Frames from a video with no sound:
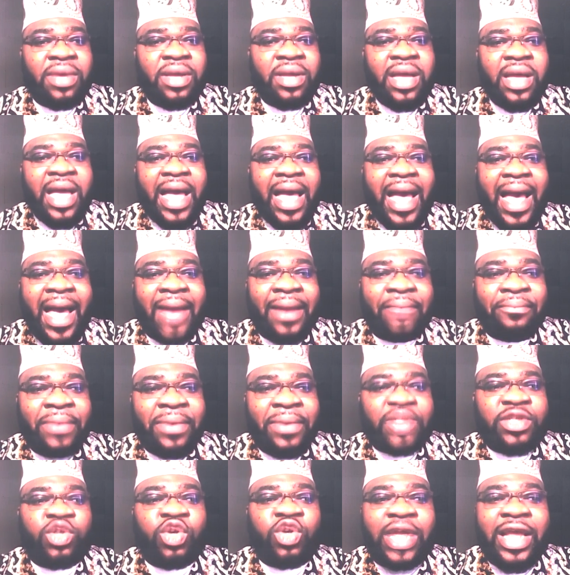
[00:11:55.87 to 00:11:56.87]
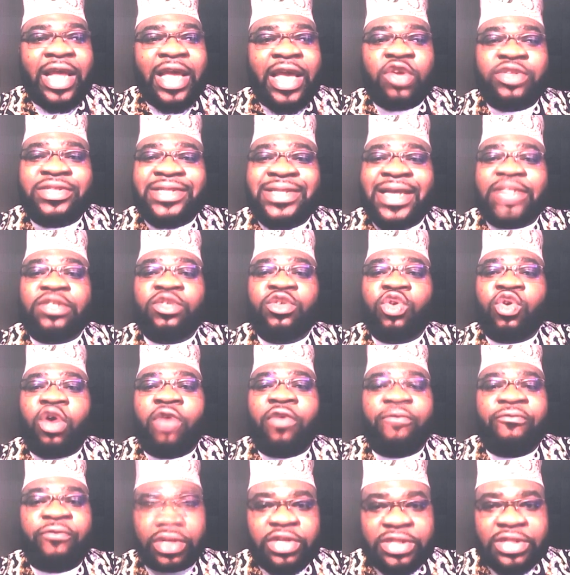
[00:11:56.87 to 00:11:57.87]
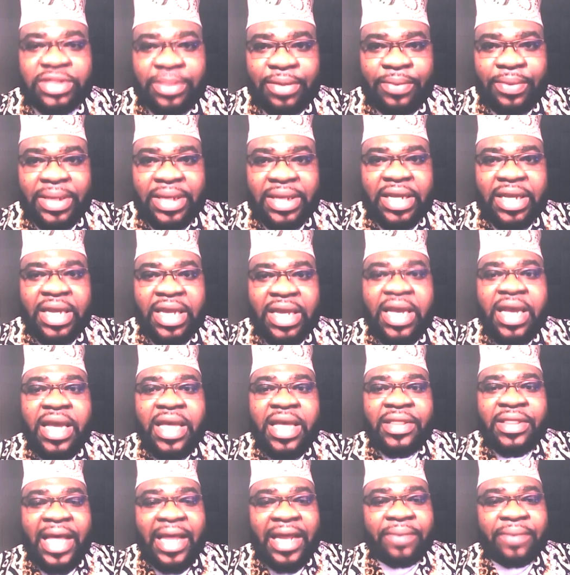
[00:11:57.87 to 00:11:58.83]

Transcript: and make sure that you settle comfortably, that,